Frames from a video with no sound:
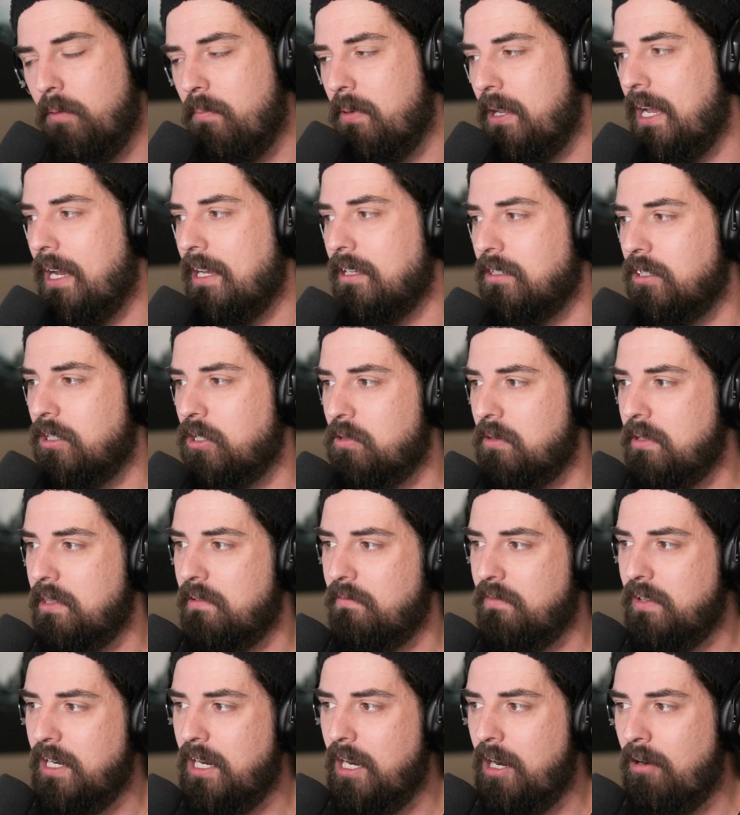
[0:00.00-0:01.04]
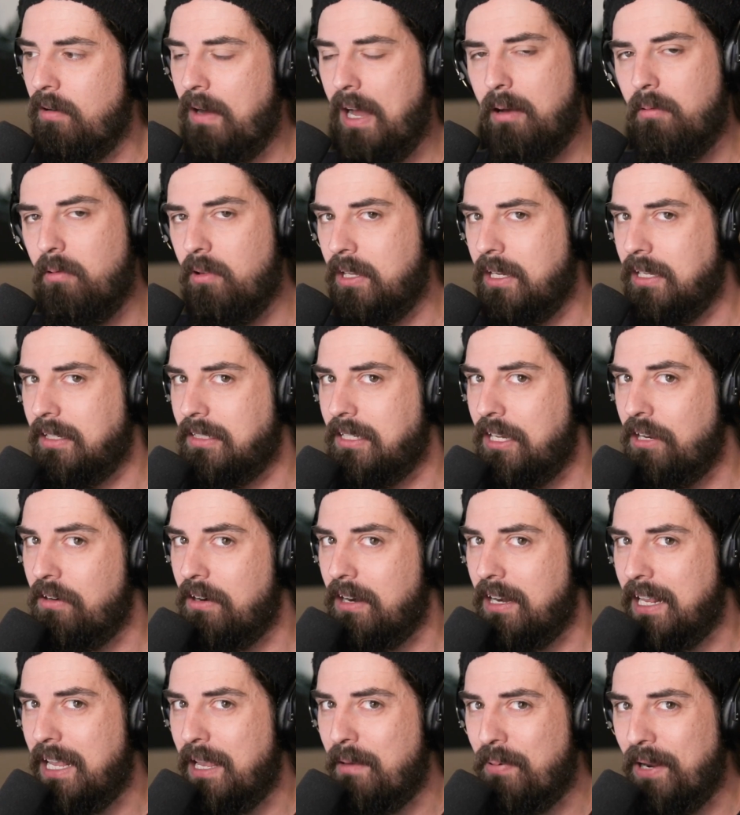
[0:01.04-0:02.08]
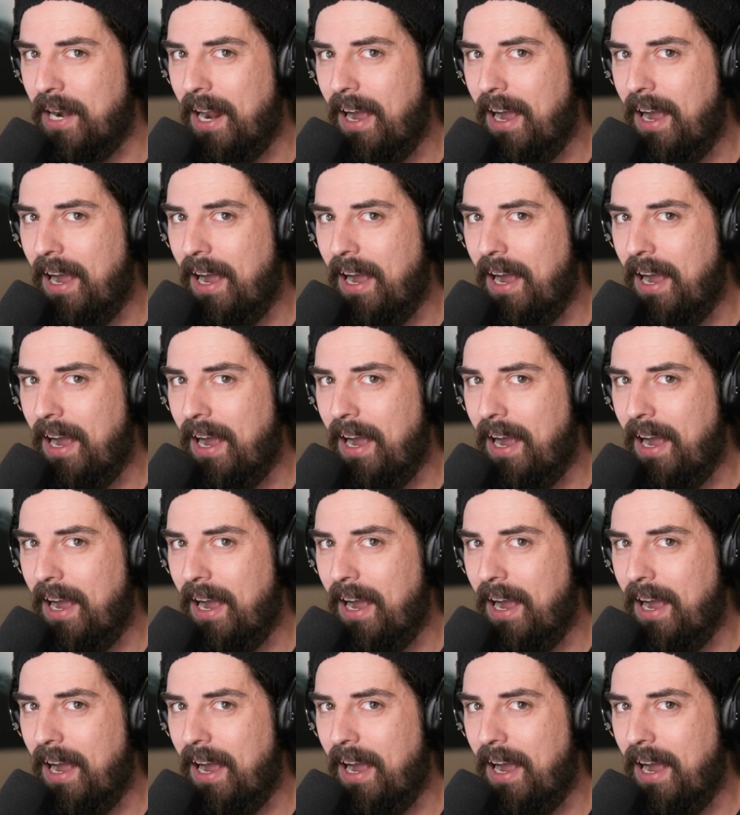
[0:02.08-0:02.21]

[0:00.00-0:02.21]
Hope you guys enjoy the video. I will continue to keep